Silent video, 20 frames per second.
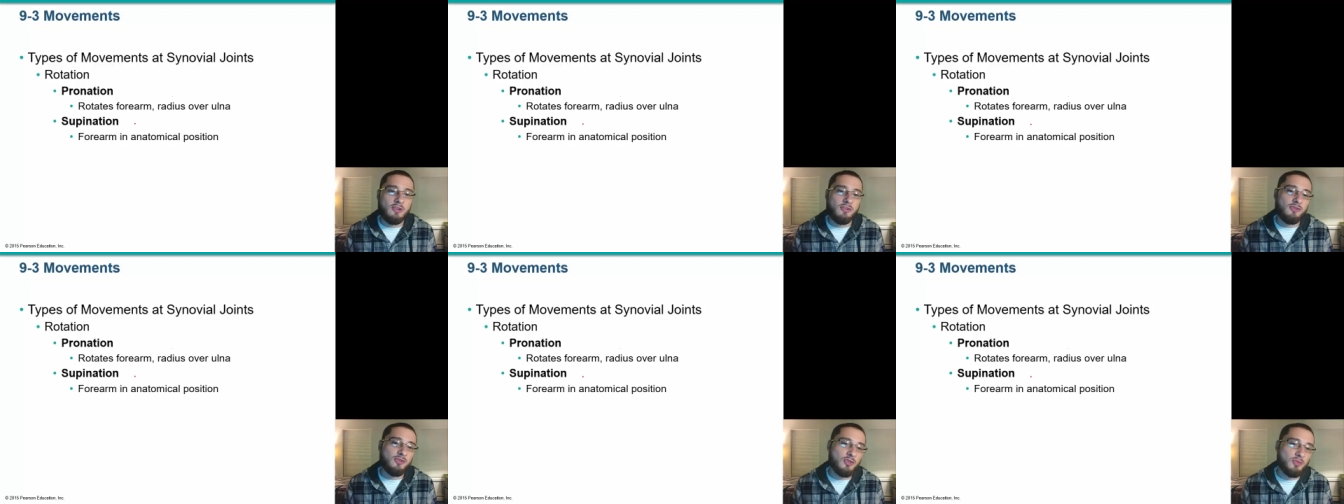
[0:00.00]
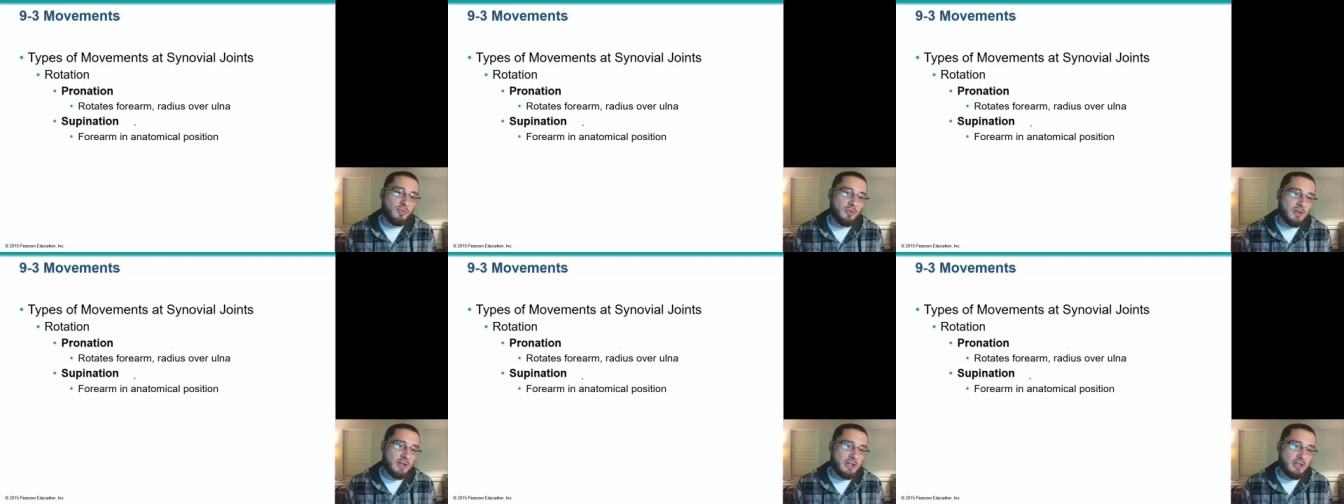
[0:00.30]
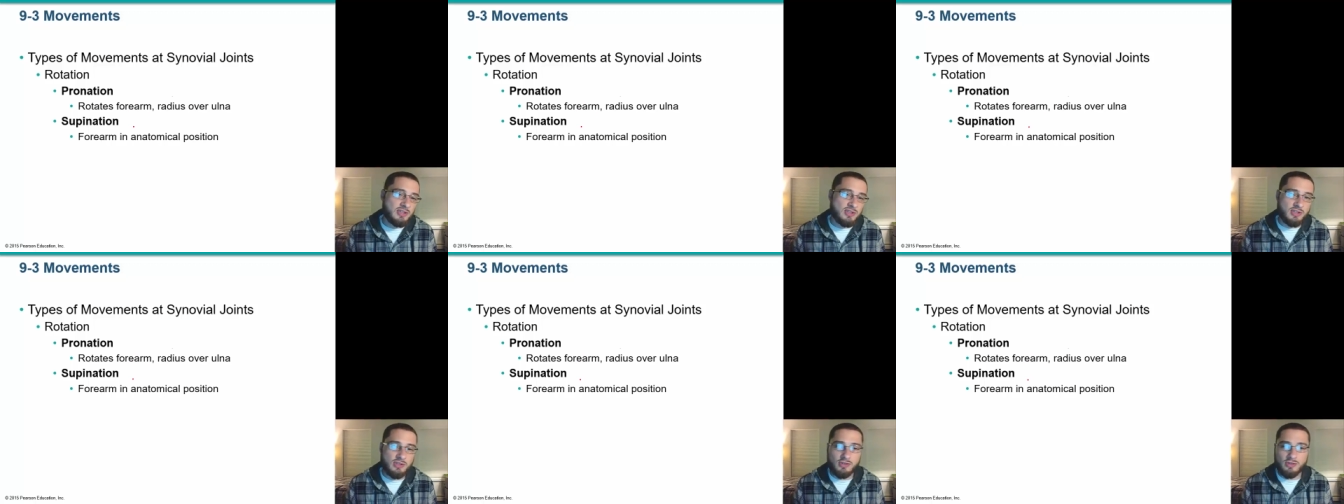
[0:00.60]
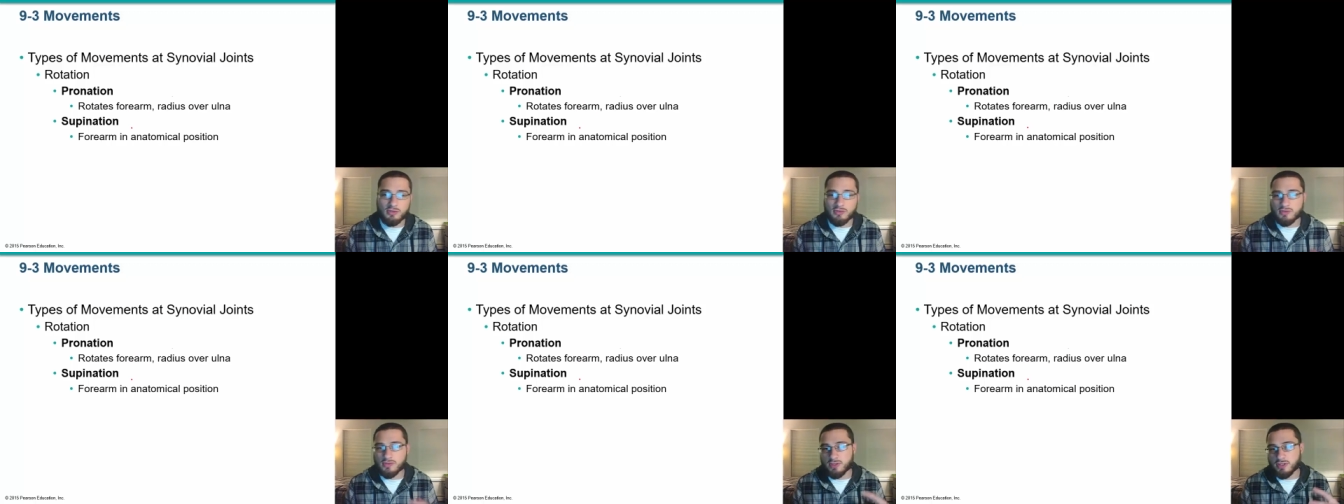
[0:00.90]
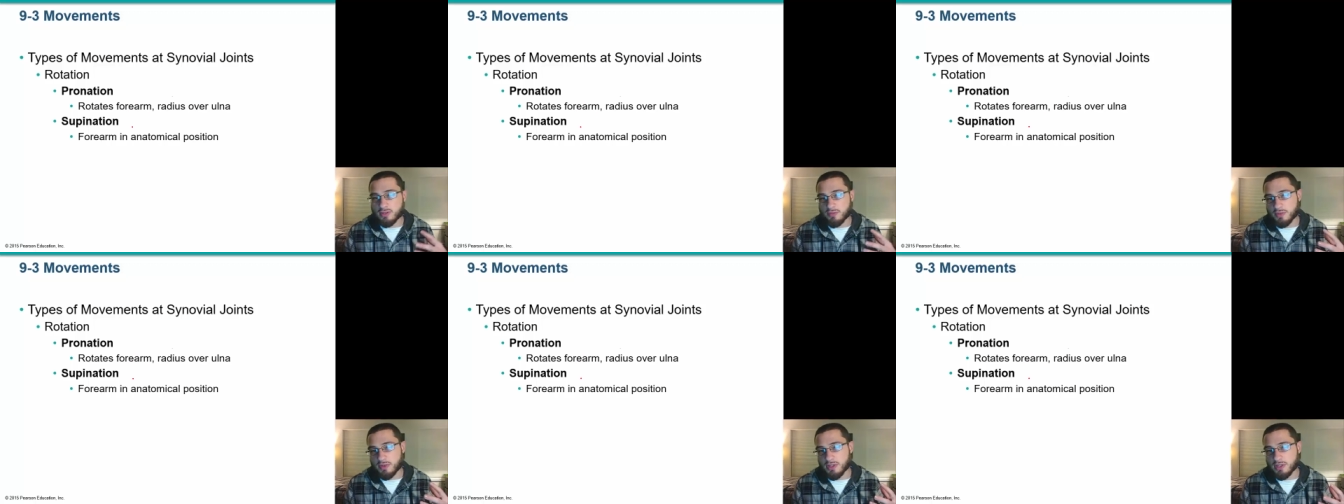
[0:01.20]
supination is
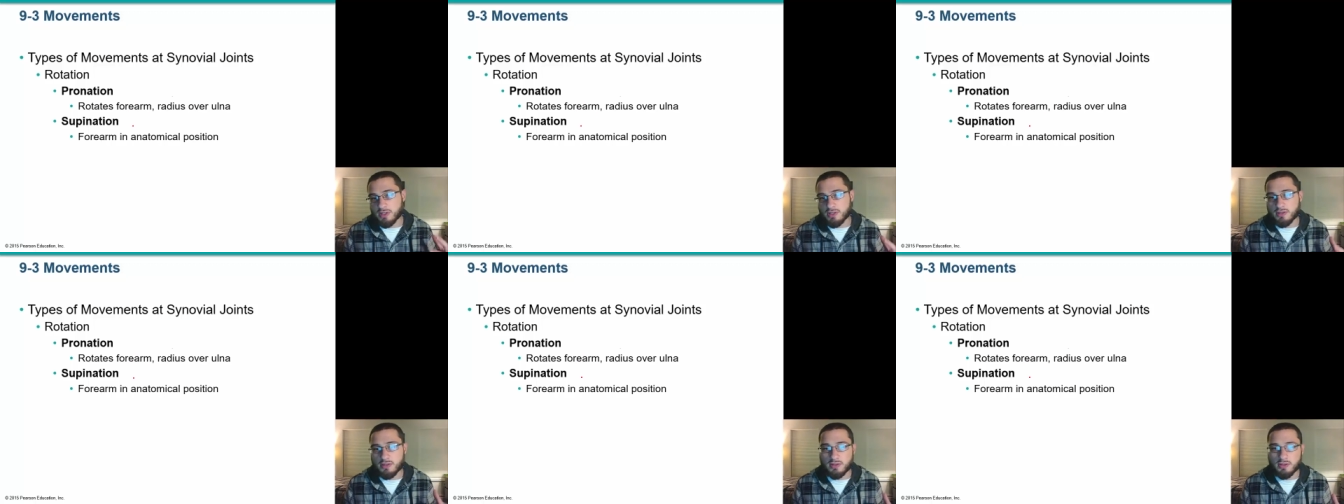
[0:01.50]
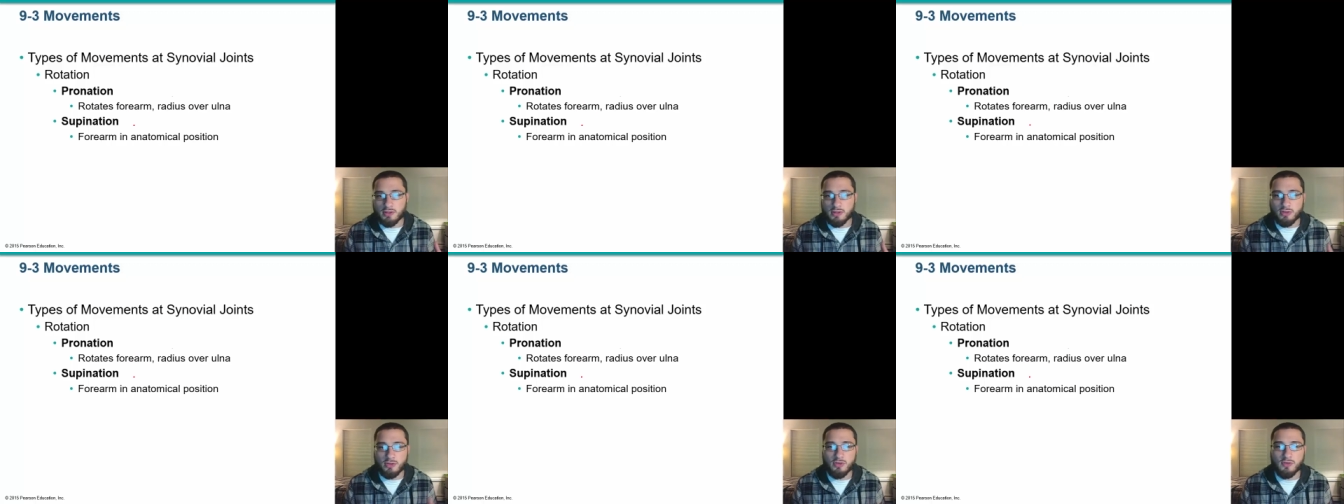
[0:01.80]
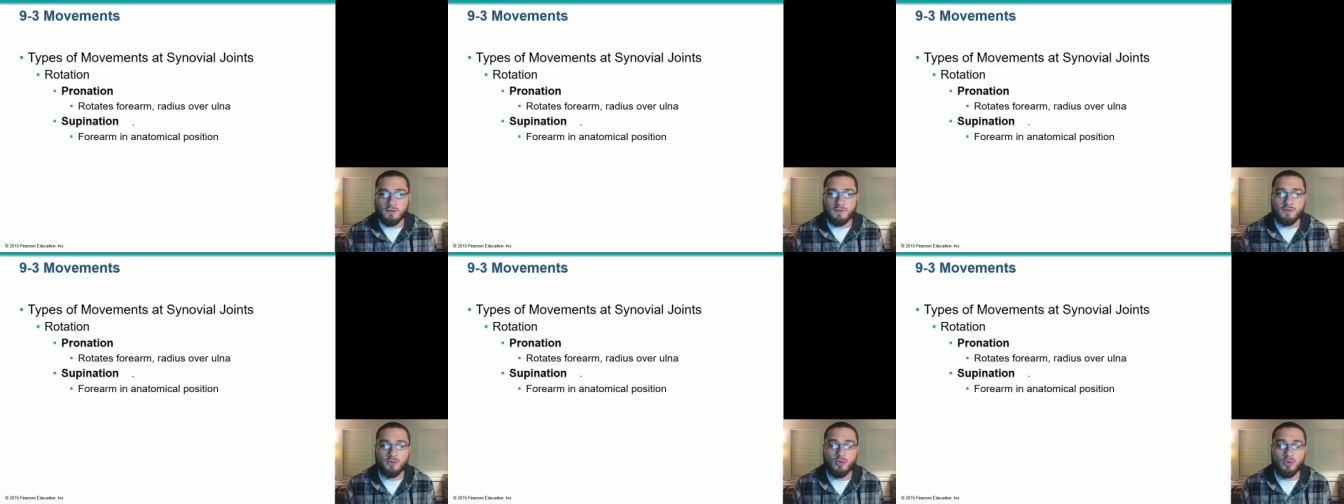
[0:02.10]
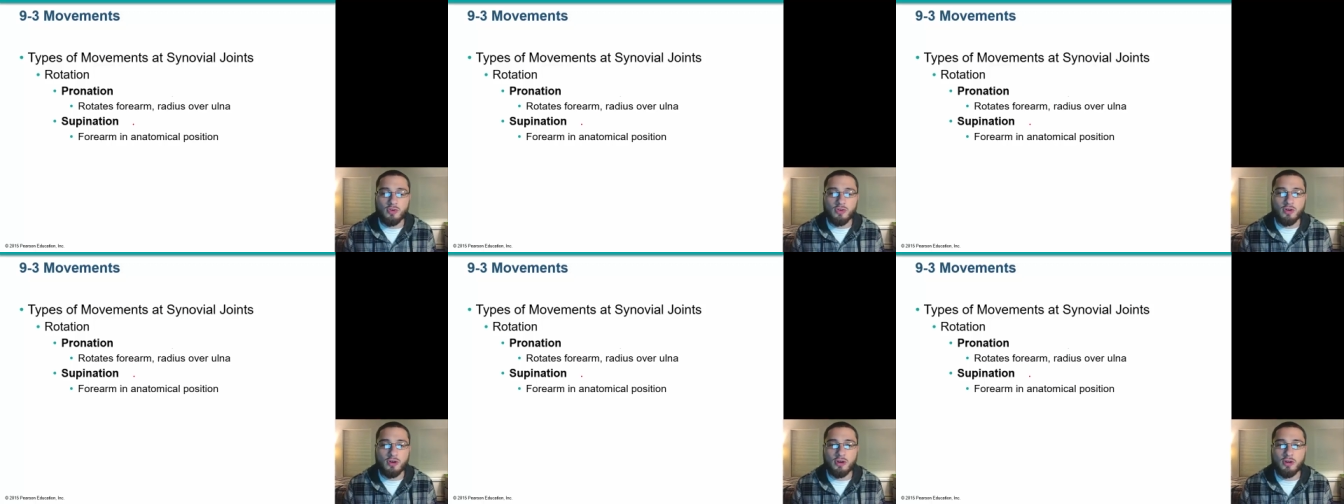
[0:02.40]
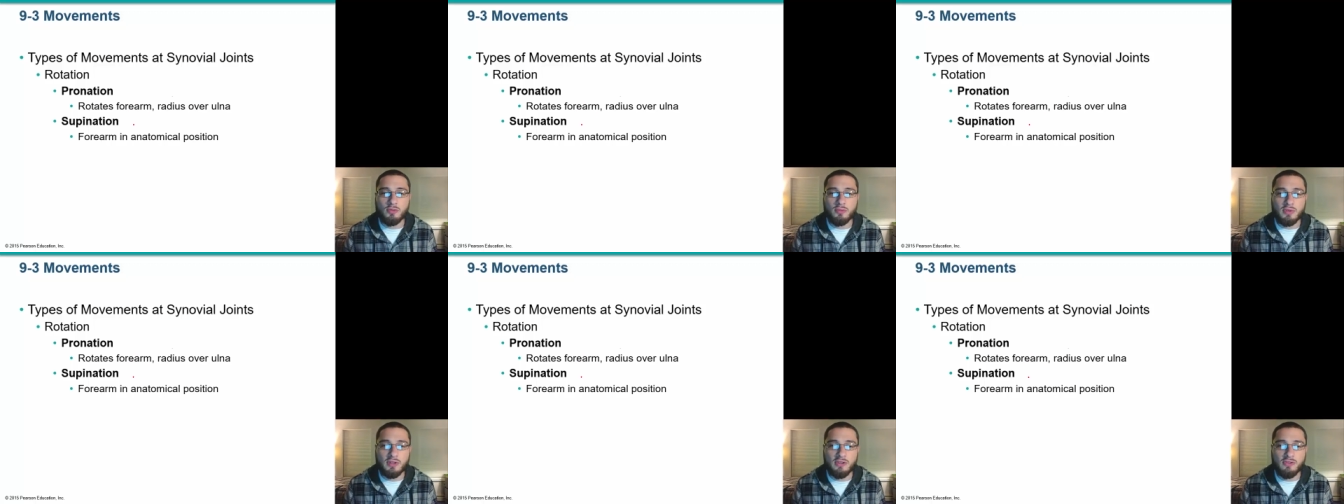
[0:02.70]
going to be, your
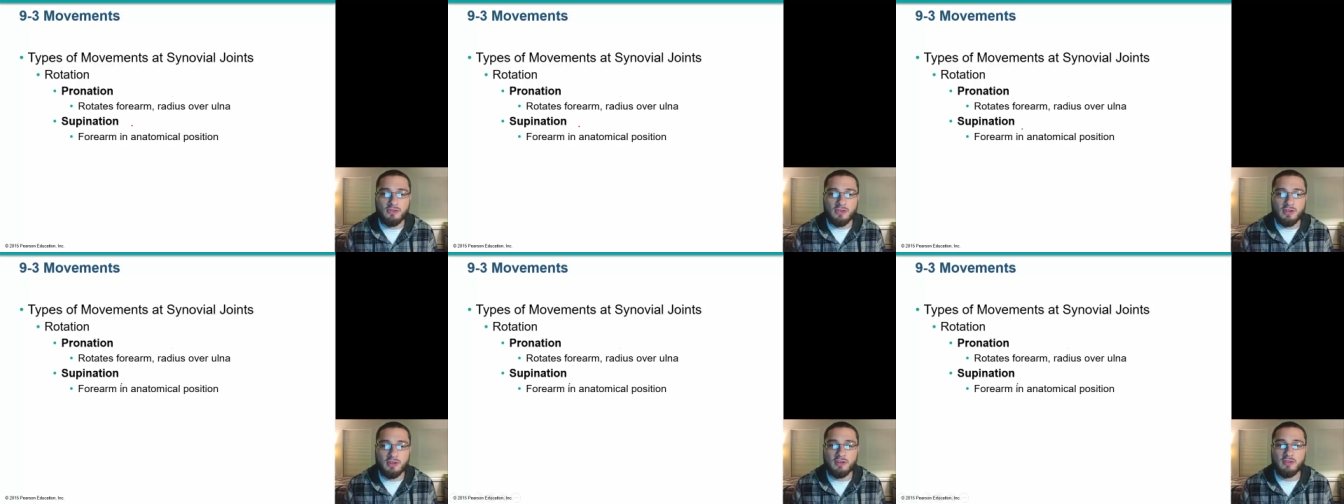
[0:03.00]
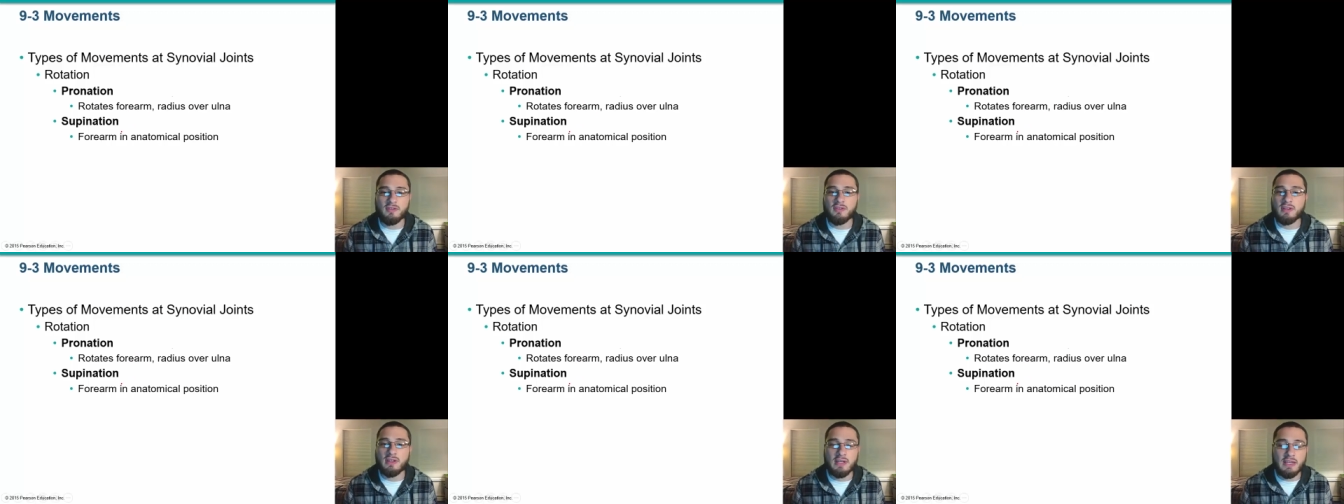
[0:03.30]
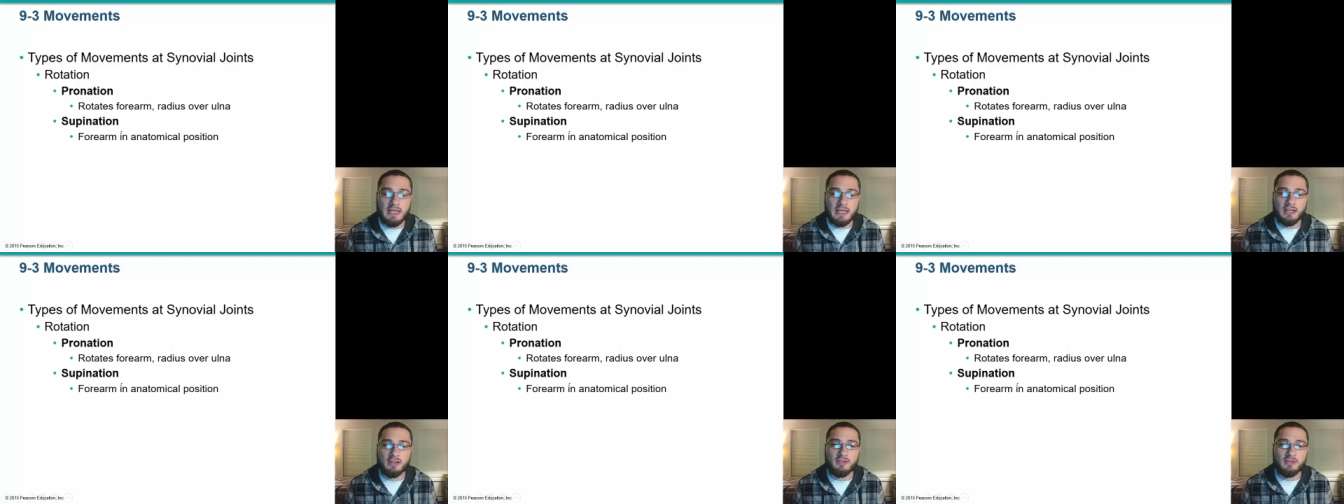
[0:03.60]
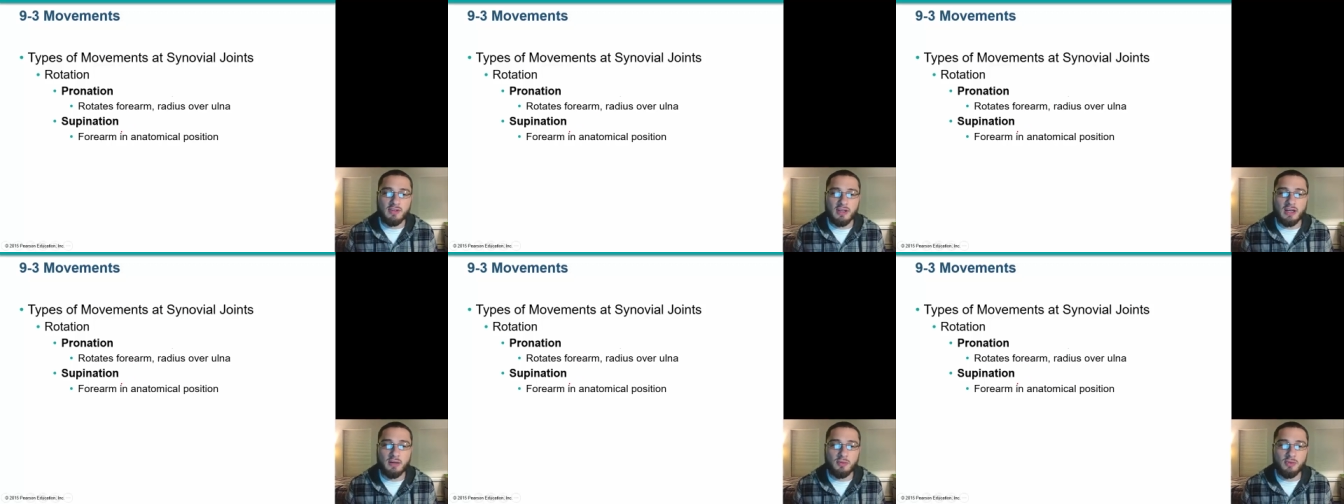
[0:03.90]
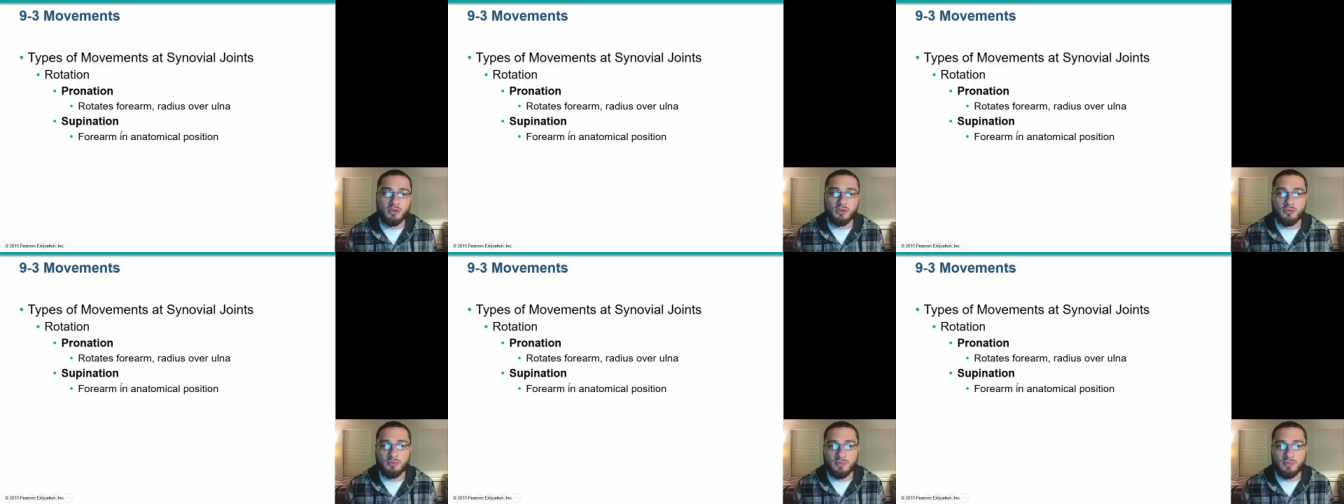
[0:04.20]
forearm is in the anatomical